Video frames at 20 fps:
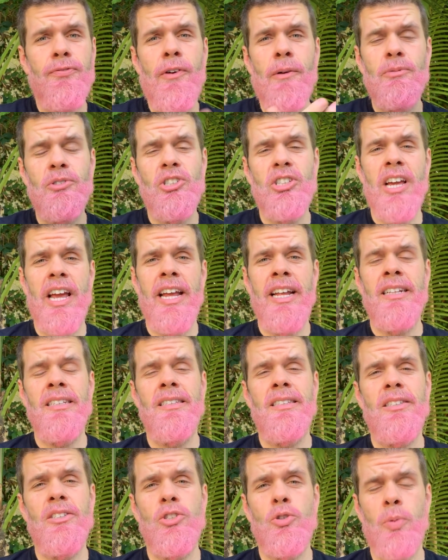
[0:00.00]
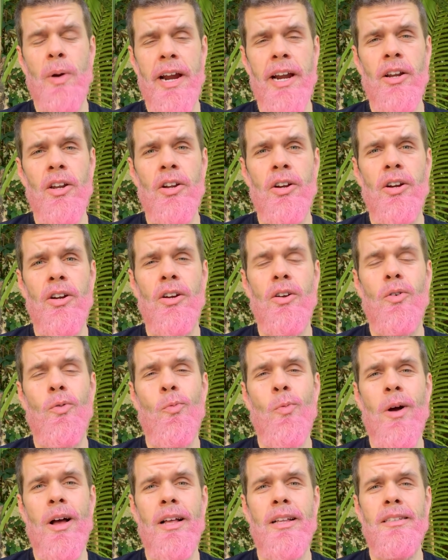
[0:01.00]
from Shane's trailer
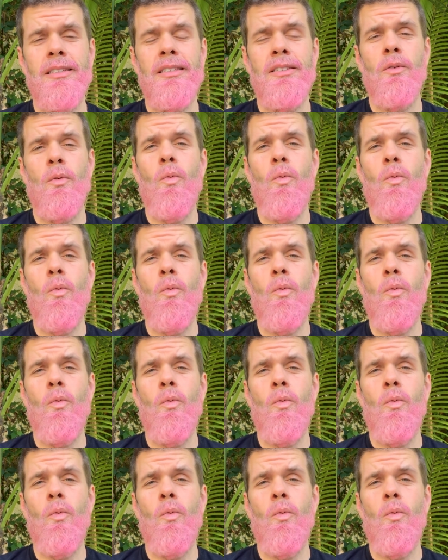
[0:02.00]
was